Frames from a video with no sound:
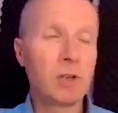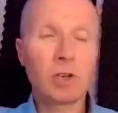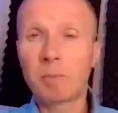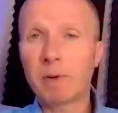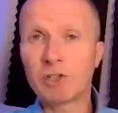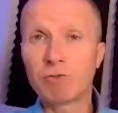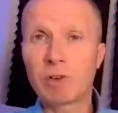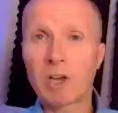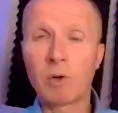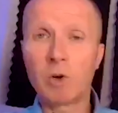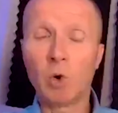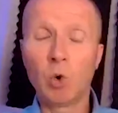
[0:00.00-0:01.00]
you can imagine
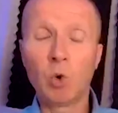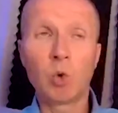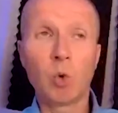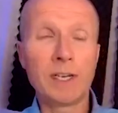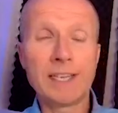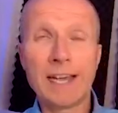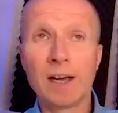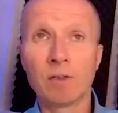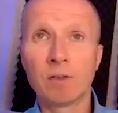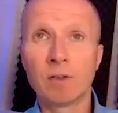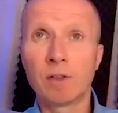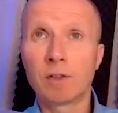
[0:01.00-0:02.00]
going all the way
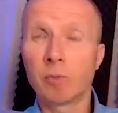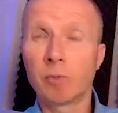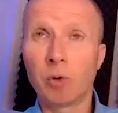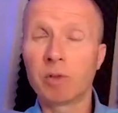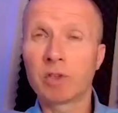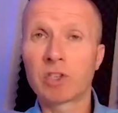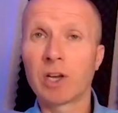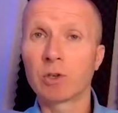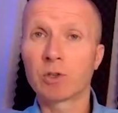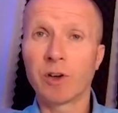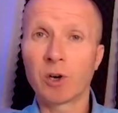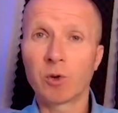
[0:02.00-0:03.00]
down the bottom of the
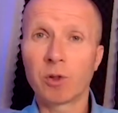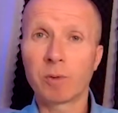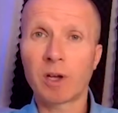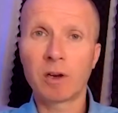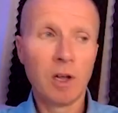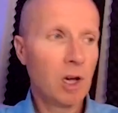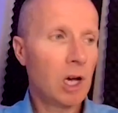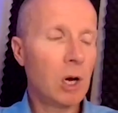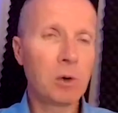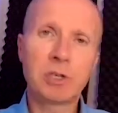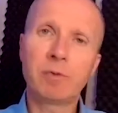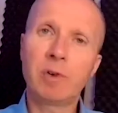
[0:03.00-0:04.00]
sales funnel and then going,
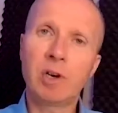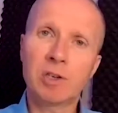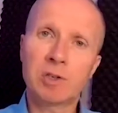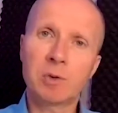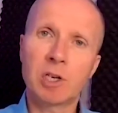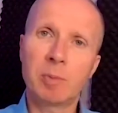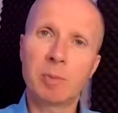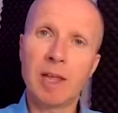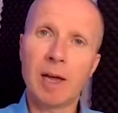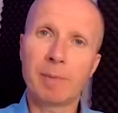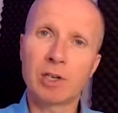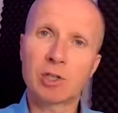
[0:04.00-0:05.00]
oh, I didn't realize it was going to be
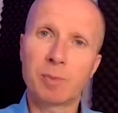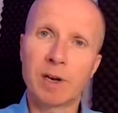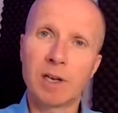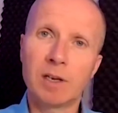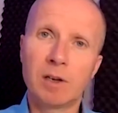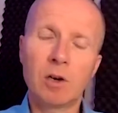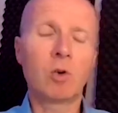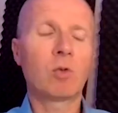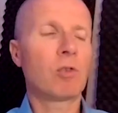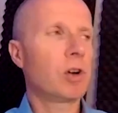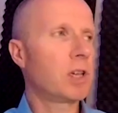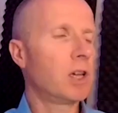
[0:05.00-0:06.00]
that much money. Oh,
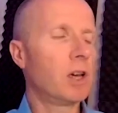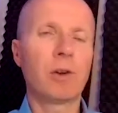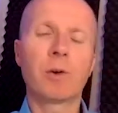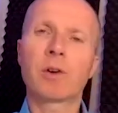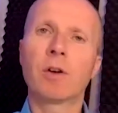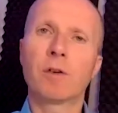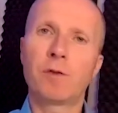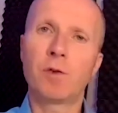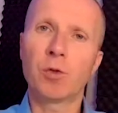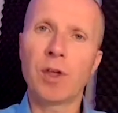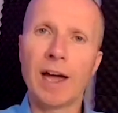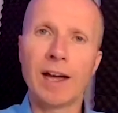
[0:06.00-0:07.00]
crikey. Oh, no, I can't
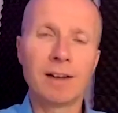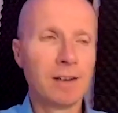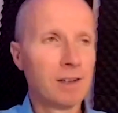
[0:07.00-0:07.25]
afford that.